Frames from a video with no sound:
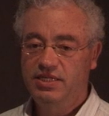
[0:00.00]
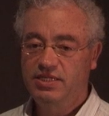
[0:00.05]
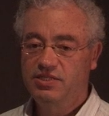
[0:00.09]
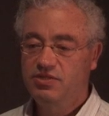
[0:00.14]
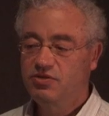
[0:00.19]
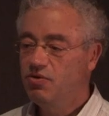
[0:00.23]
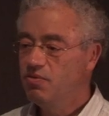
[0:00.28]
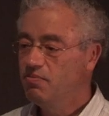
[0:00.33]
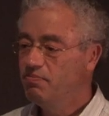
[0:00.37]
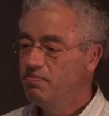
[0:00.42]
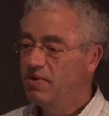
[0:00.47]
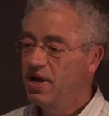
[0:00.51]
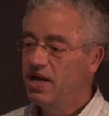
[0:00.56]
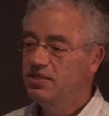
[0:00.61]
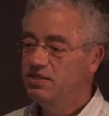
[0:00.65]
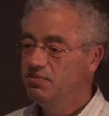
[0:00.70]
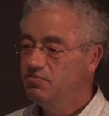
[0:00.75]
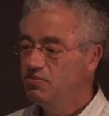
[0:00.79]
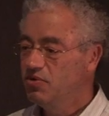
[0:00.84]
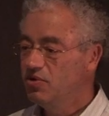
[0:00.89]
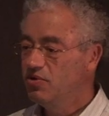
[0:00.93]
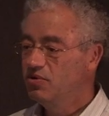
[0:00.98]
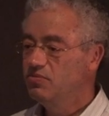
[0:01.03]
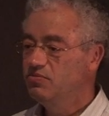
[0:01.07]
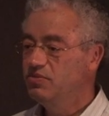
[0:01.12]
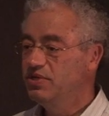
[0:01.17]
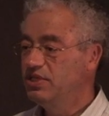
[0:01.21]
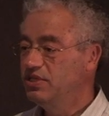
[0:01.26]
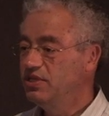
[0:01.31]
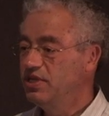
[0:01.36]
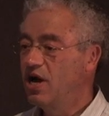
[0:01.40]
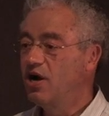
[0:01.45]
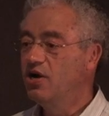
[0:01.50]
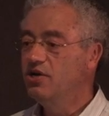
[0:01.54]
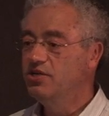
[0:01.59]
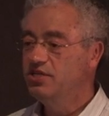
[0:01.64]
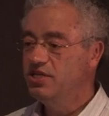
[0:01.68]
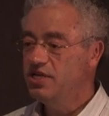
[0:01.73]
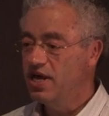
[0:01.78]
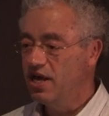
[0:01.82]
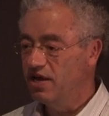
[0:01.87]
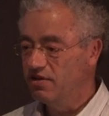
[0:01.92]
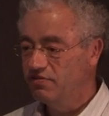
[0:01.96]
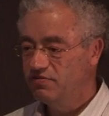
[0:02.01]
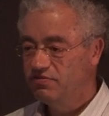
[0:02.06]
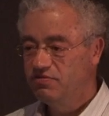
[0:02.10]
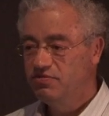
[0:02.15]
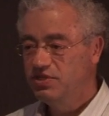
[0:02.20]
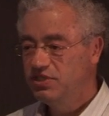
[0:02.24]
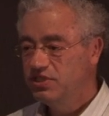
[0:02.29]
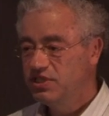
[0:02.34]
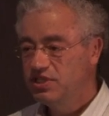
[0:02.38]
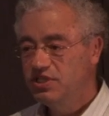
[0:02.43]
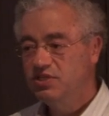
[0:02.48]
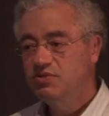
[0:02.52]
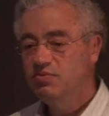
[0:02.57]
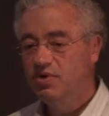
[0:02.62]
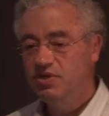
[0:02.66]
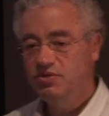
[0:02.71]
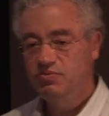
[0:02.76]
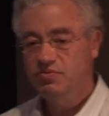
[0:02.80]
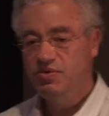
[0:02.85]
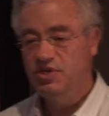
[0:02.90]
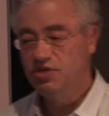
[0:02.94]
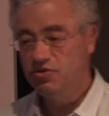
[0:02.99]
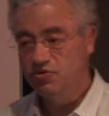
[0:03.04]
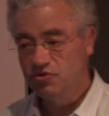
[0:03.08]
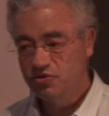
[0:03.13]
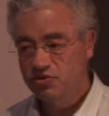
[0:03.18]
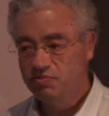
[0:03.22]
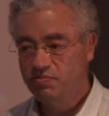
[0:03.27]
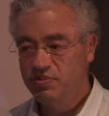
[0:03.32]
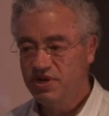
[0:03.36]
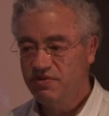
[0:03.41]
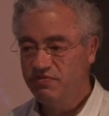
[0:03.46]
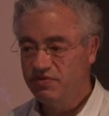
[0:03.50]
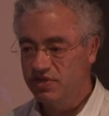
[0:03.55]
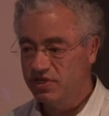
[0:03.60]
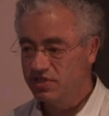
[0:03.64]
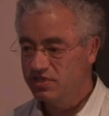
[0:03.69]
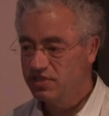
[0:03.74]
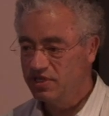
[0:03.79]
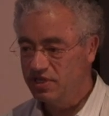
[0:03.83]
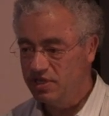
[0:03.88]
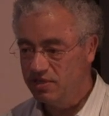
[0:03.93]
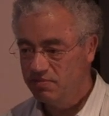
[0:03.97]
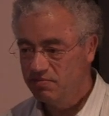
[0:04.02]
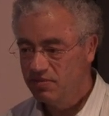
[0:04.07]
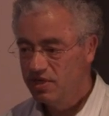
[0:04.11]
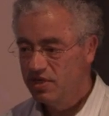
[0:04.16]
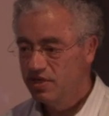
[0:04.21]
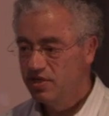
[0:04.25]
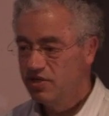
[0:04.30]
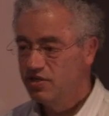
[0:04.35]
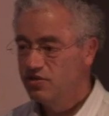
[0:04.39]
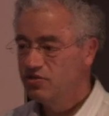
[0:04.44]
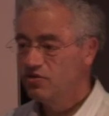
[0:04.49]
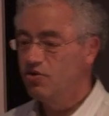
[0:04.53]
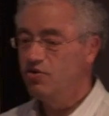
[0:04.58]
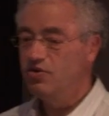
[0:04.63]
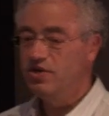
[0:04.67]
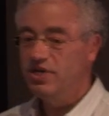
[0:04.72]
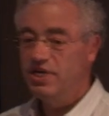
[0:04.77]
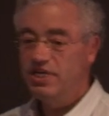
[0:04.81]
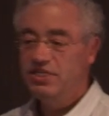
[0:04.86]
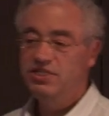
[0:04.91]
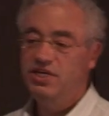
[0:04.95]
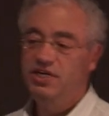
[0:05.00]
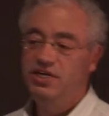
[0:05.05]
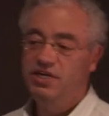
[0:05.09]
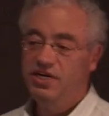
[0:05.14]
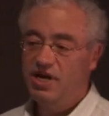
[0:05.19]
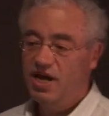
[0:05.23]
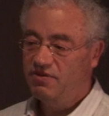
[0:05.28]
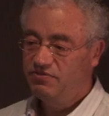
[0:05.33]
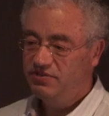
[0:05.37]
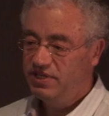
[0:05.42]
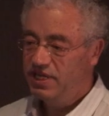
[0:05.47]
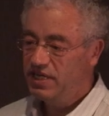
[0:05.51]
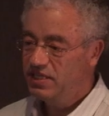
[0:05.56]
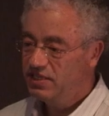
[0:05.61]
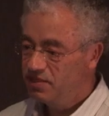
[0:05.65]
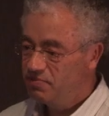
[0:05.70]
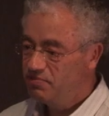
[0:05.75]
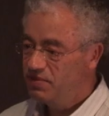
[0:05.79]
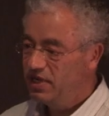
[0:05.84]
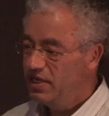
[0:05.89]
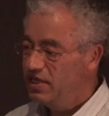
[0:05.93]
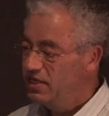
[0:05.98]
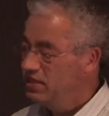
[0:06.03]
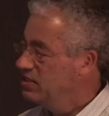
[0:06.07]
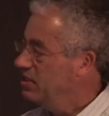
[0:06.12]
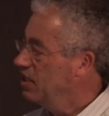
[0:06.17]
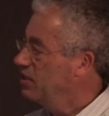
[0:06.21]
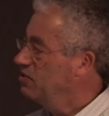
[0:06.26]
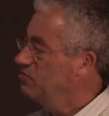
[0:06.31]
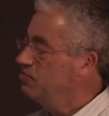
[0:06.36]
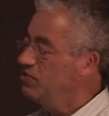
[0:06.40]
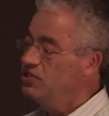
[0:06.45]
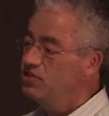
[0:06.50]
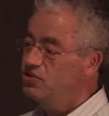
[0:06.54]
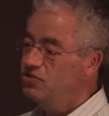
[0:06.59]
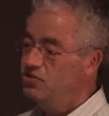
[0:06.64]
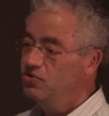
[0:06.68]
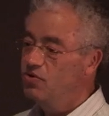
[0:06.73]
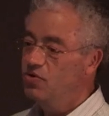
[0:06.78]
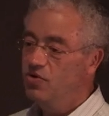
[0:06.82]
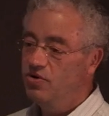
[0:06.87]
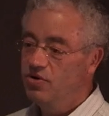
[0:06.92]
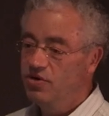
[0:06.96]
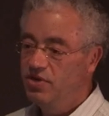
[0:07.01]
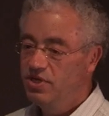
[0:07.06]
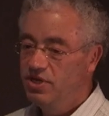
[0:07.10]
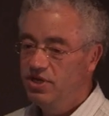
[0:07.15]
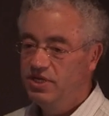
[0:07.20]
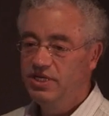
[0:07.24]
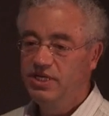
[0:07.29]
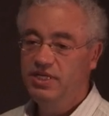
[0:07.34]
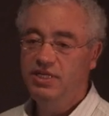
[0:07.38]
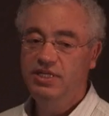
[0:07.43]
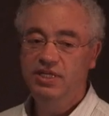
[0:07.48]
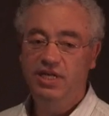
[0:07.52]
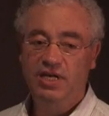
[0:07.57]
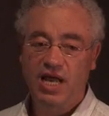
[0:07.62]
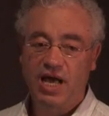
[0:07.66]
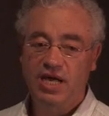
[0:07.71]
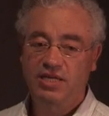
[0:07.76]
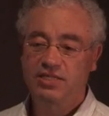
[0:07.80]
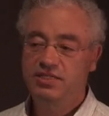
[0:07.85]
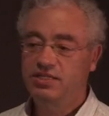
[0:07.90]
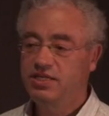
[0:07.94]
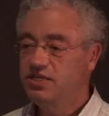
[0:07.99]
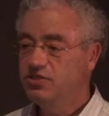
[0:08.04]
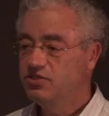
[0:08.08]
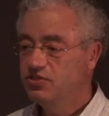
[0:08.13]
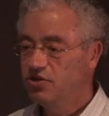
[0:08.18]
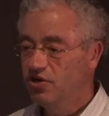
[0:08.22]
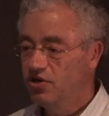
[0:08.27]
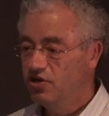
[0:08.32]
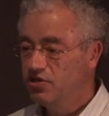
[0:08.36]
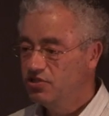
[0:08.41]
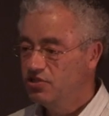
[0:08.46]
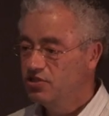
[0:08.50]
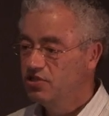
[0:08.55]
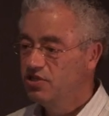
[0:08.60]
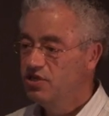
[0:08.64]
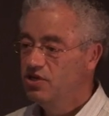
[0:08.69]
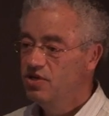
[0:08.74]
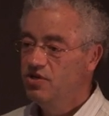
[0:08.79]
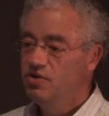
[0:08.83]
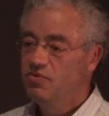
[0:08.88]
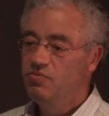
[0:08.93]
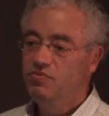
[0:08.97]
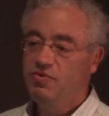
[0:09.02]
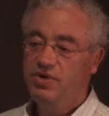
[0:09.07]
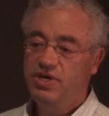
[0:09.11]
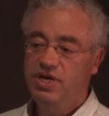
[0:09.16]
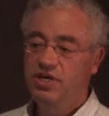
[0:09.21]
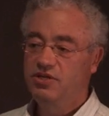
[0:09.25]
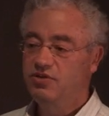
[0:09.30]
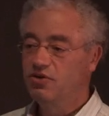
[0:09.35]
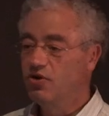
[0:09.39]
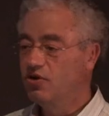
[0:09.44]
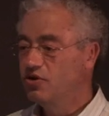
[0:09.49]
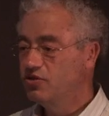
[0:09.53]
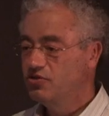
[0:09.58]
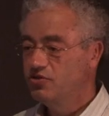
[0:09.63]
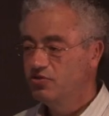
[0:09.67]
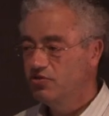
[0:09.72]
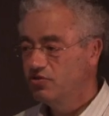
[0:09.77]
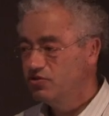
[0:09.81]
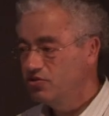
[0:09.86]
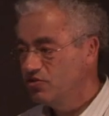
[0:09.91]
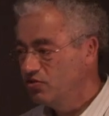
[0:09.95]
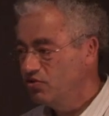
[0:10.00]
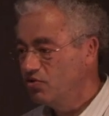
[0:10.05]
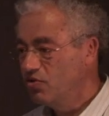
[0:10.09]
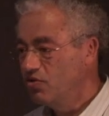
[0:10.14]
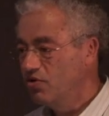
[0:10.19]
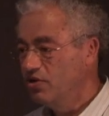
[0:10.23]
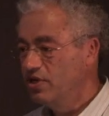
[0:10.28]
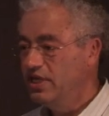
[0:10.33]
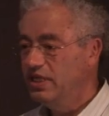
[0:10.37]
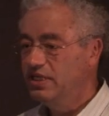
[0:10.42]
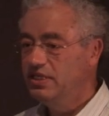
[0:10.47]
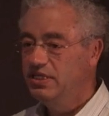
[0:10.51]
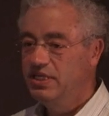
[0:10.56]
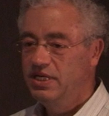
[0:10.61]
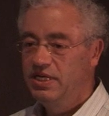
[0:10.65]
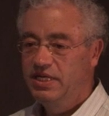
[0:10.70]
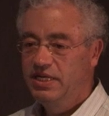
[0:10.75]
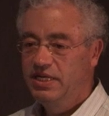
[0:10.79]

is compatible with RDF, which is what we used previously. So it's a graph database that we store in Elasticsearch. We can also store it